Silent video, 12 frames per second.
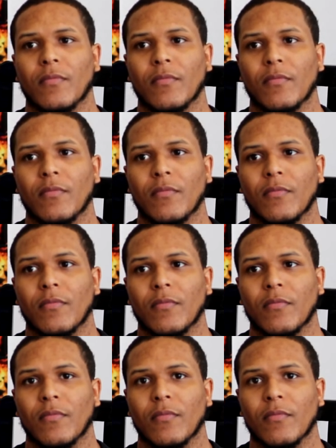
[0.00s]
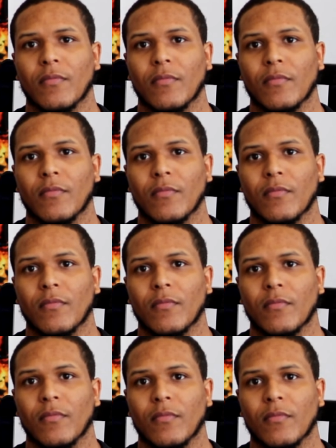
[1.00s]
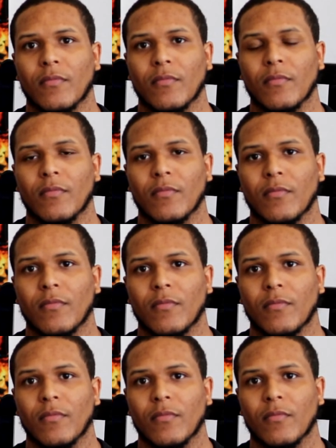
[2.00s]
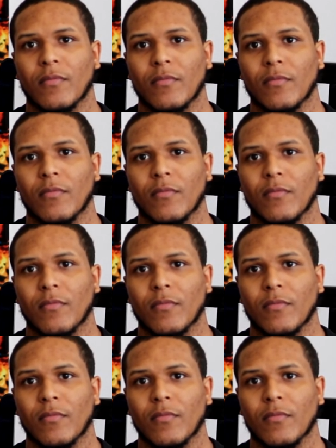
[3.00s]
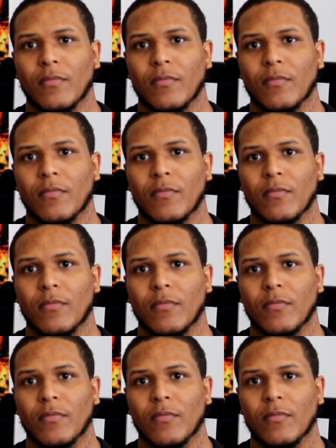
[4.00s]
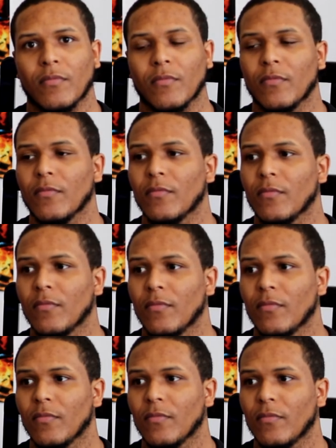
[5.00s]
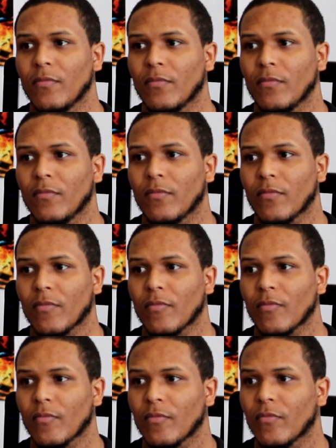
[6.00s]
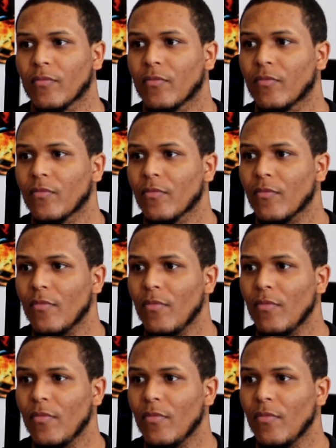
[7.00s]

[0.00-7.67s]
No words are spoken by the person on screen.